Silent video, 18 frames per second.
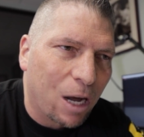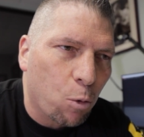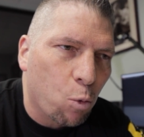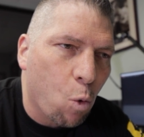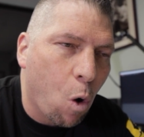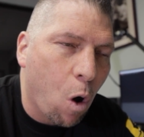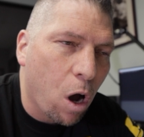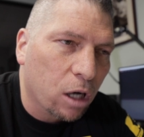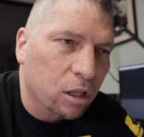I
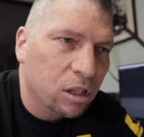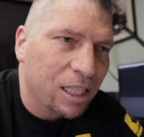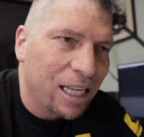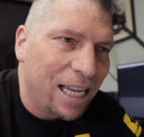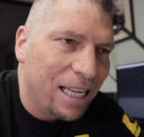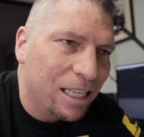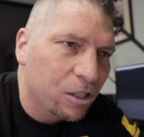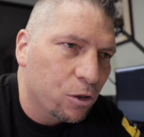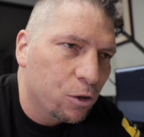walked
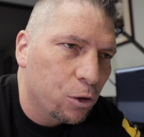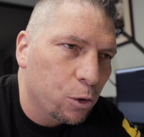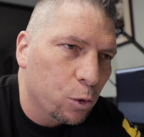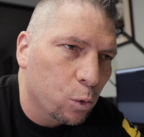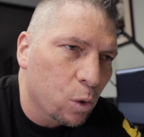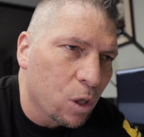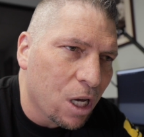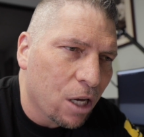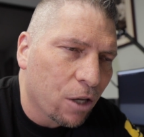
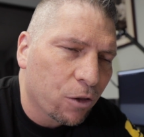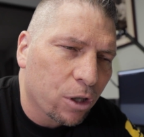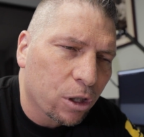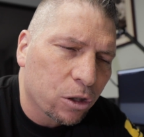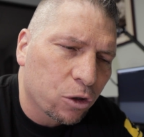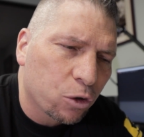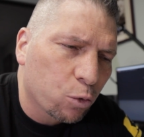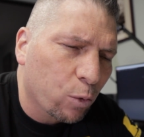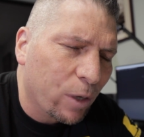into the
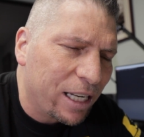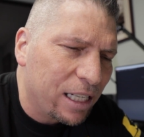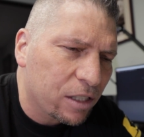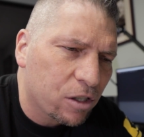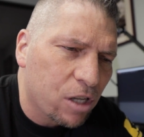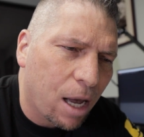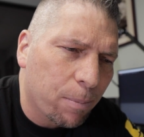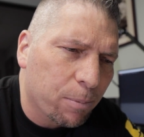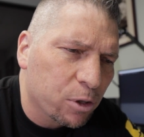
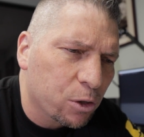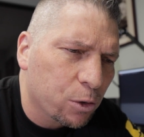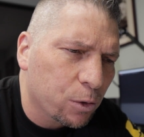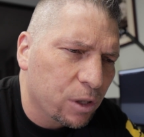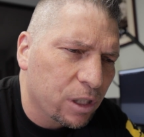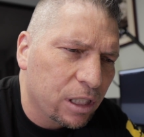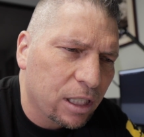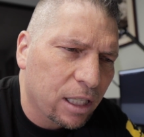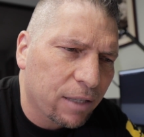greatest
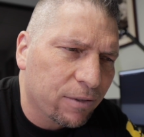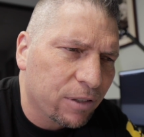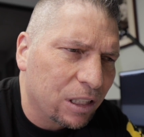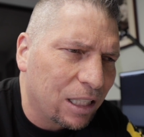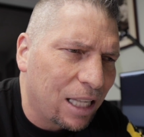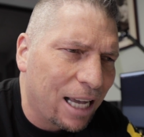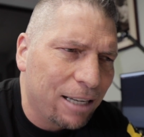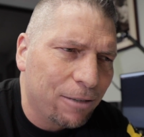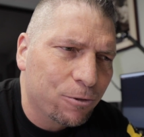opportunity of a
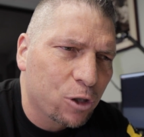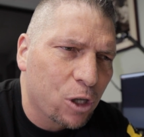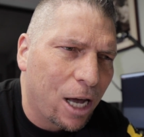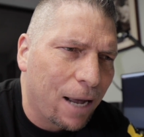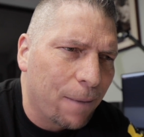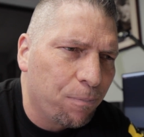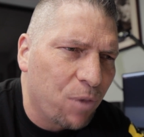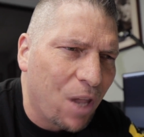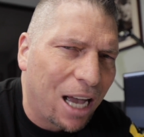lifetime,